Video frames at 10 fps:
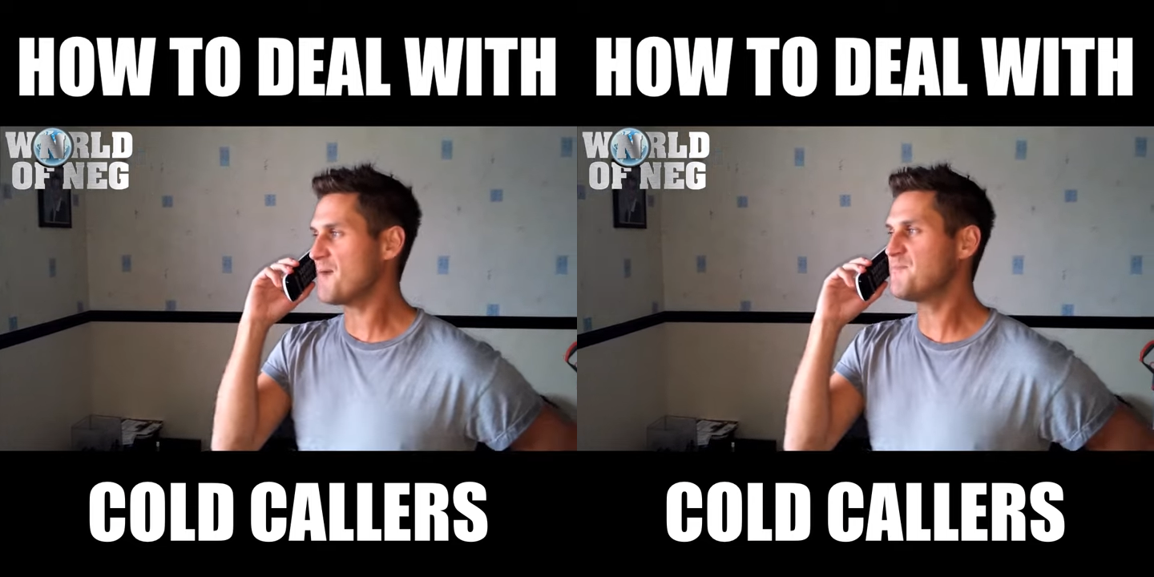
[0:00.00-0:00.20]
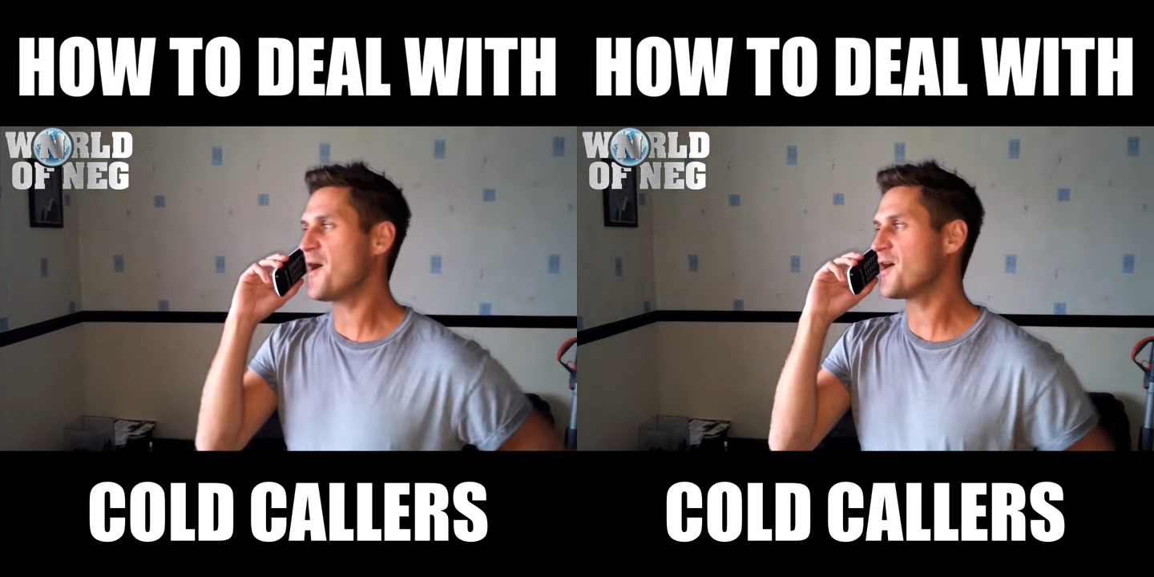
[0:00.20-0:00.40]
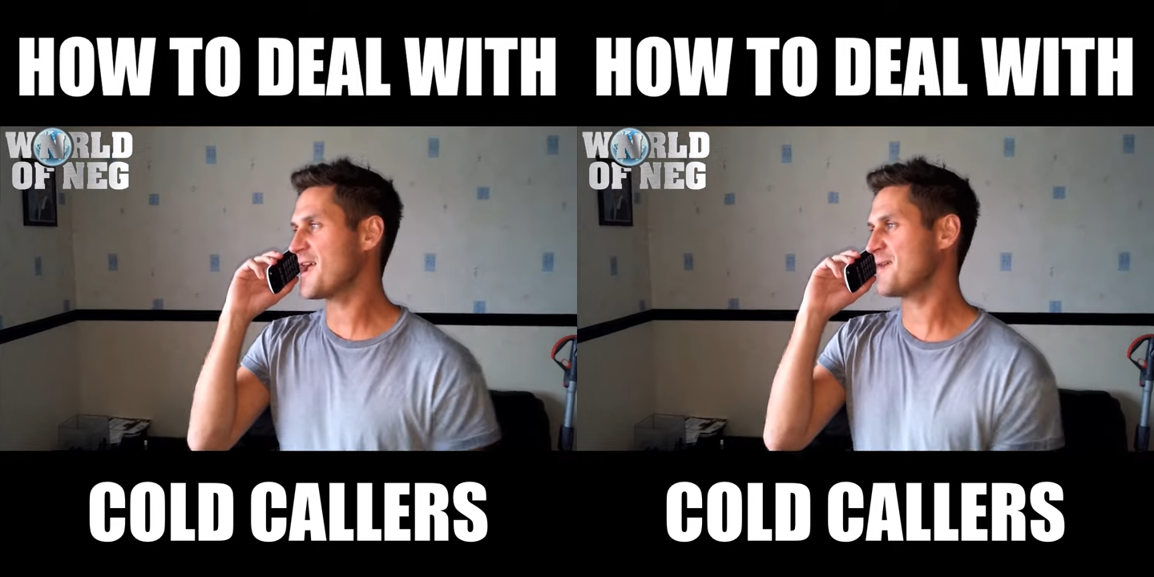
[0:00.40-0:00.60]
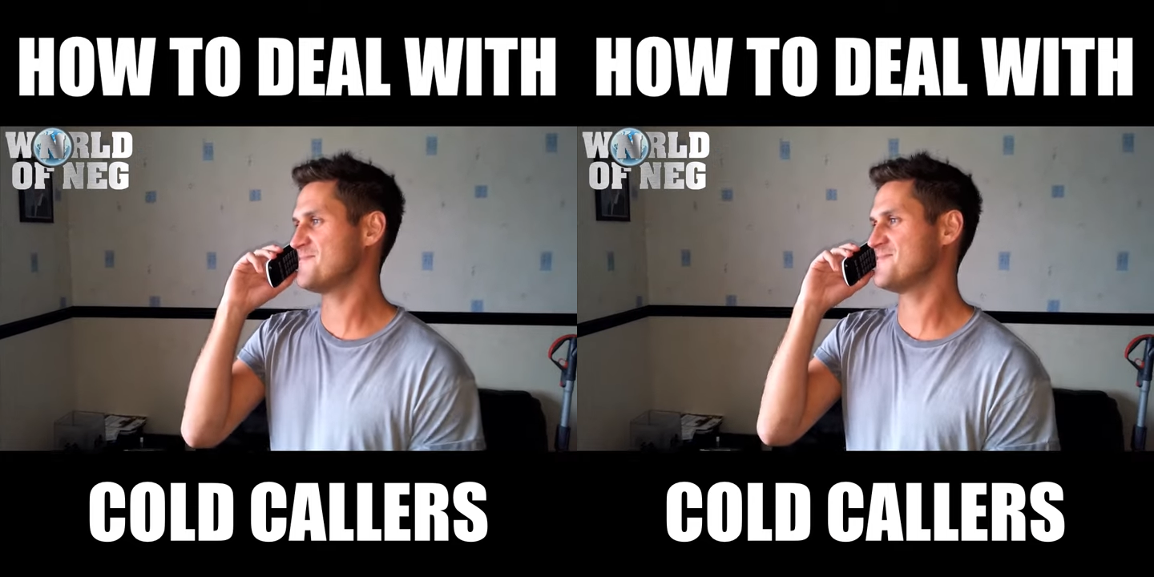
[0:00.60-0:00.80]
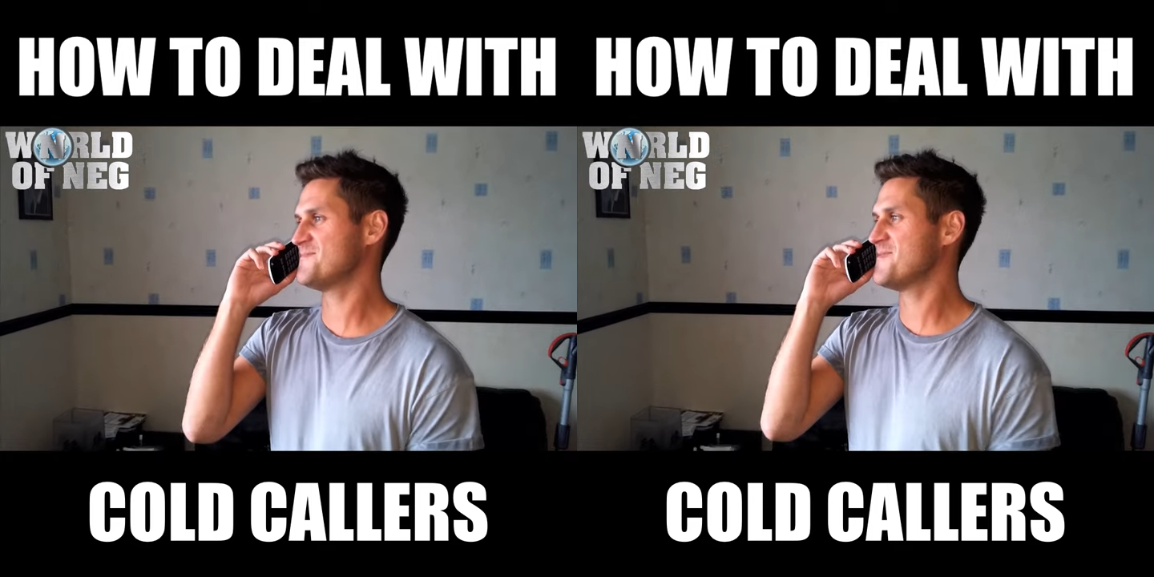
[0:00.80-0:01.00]
I've got
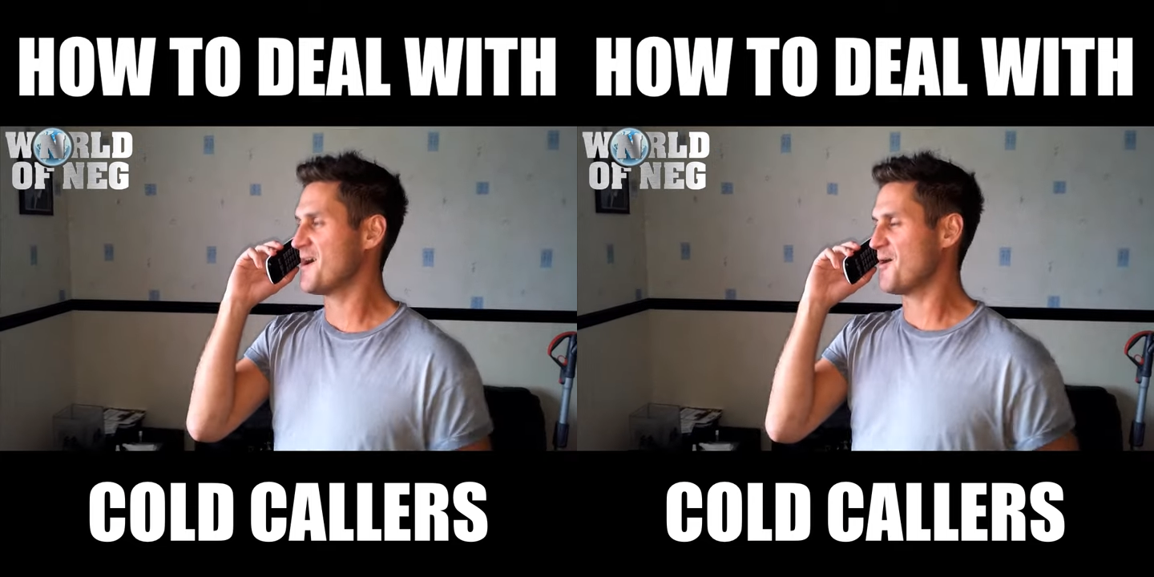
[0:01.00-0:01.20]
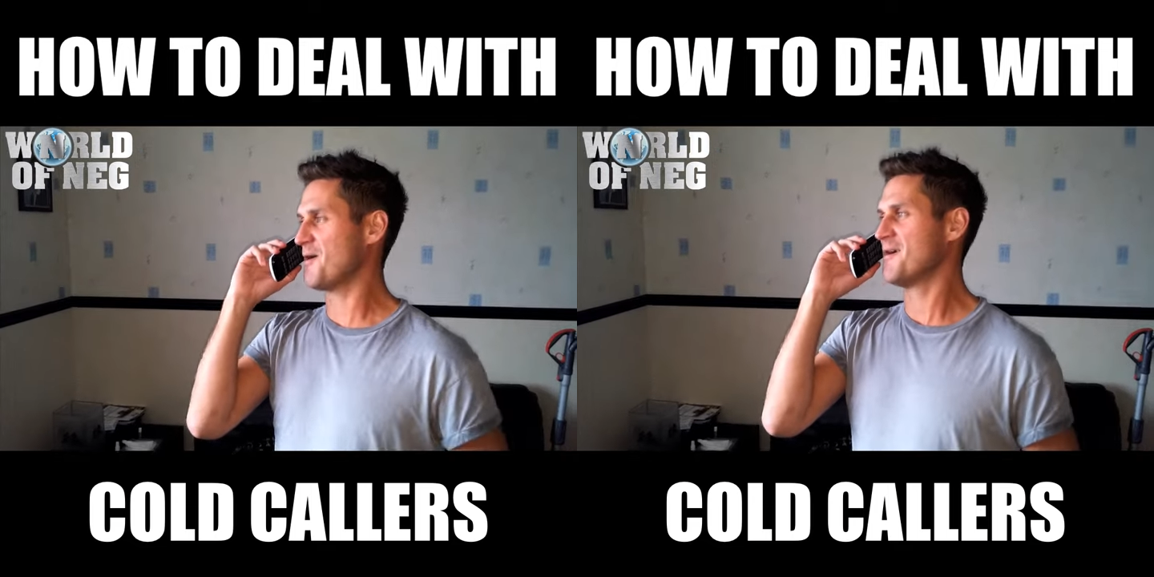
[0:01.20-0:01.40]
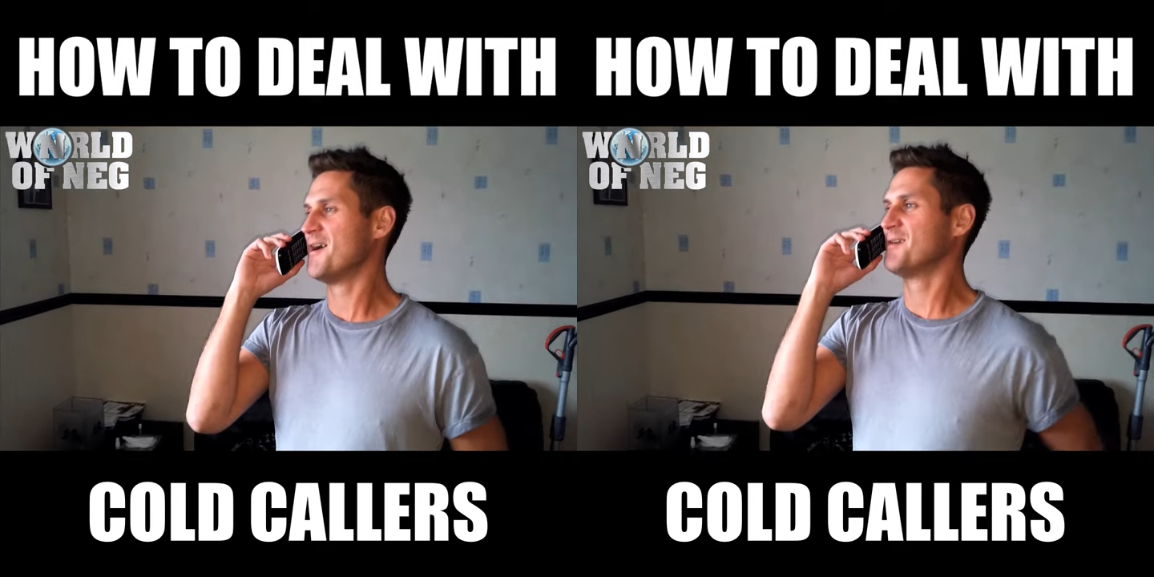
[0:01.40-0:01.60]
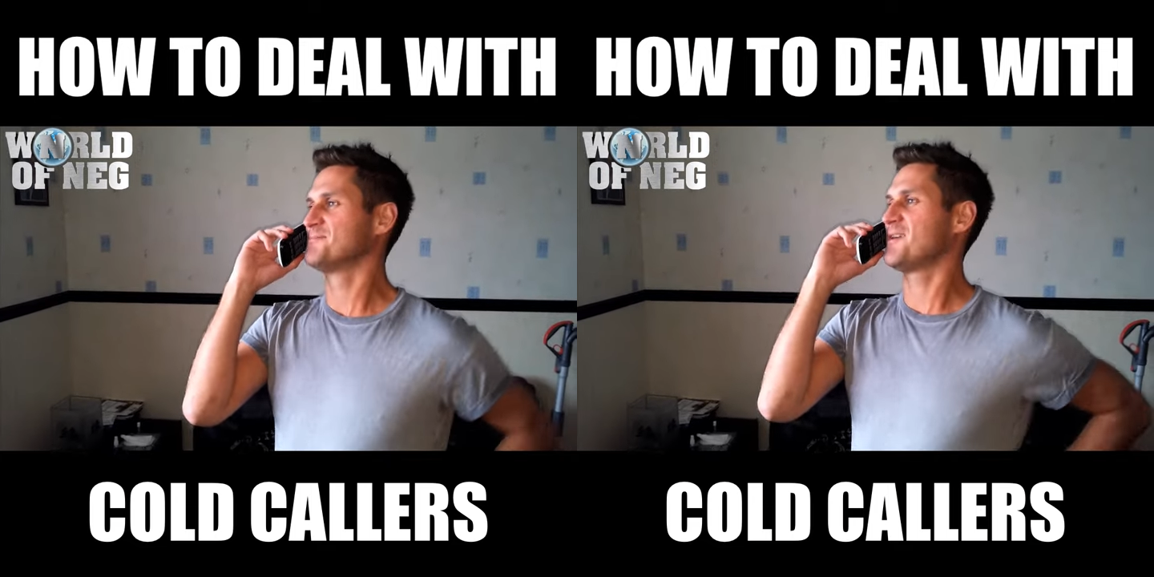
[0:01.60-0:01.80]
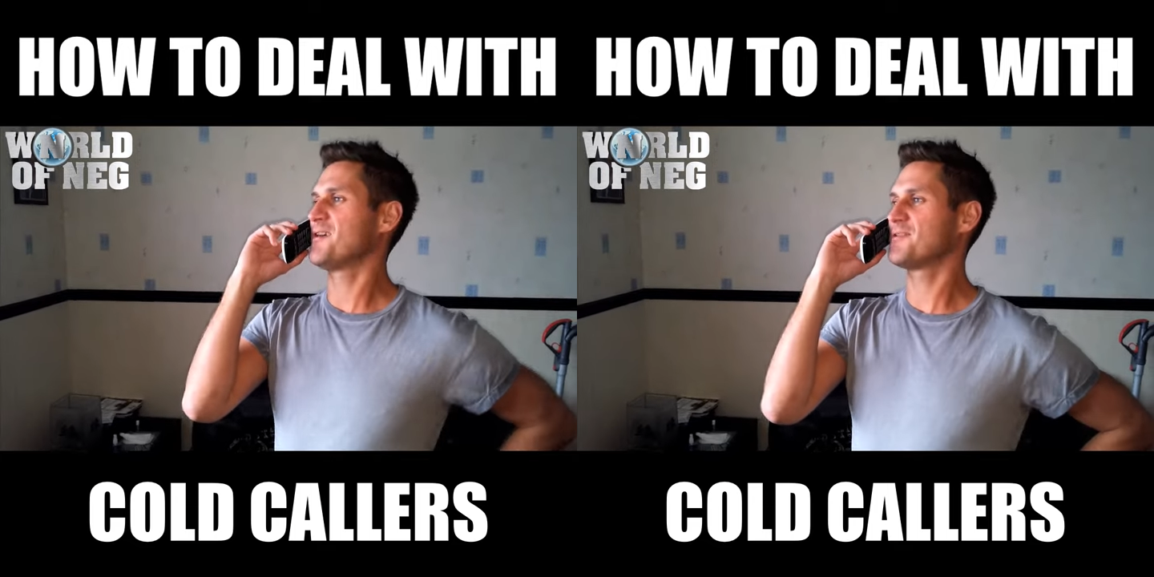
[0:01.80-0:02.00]
him. All